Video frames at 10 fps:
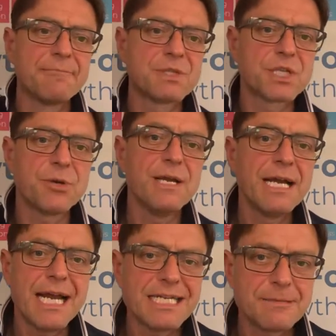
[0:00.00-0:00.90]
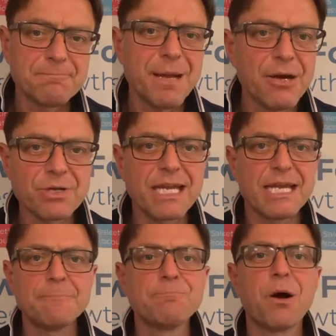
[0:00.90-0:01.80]
So it's about
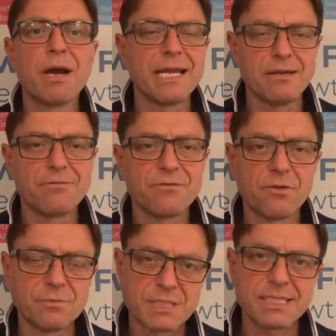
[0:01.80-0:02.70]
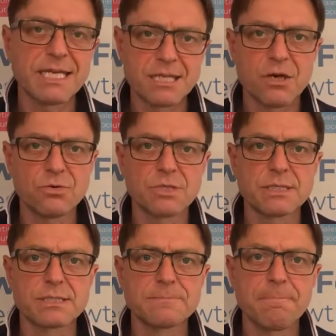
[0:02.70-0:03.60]
getting buy-in from
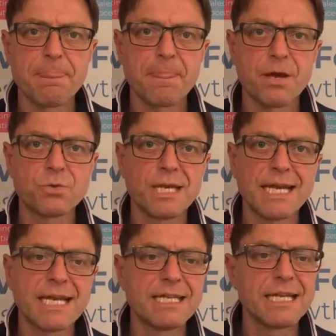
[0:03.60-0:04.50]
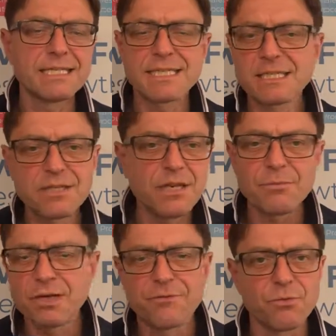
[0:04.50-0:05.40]
stakeholders, okay? And there's a
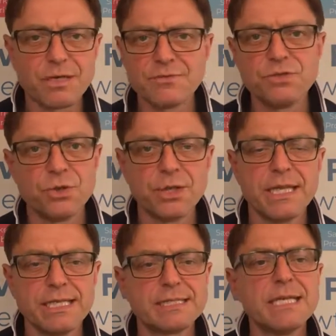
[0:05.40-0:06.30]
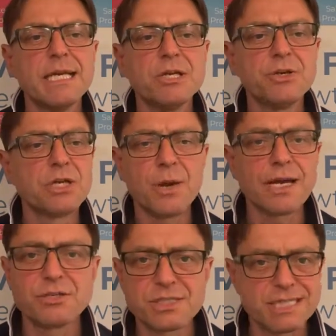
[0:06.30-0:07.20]
number of different ways of doing this. You can go
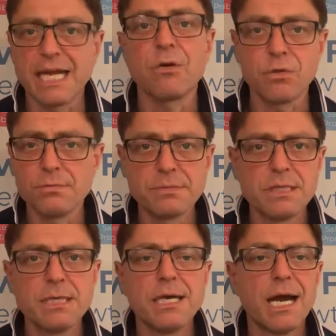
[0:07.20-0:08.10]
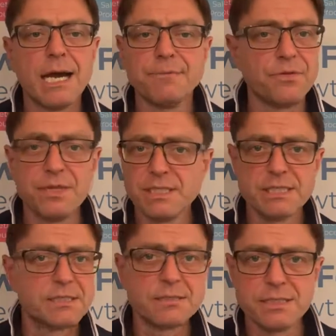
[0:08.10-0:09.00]
out and just tell them that this
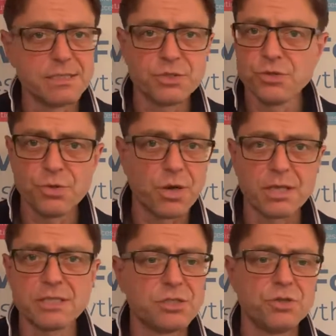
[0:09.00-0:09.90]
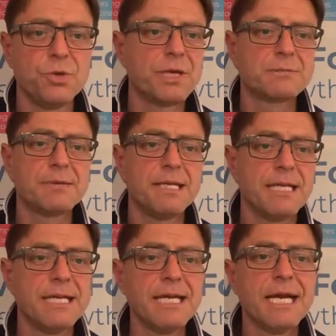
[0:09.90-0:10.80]
is who you are, this is your USP.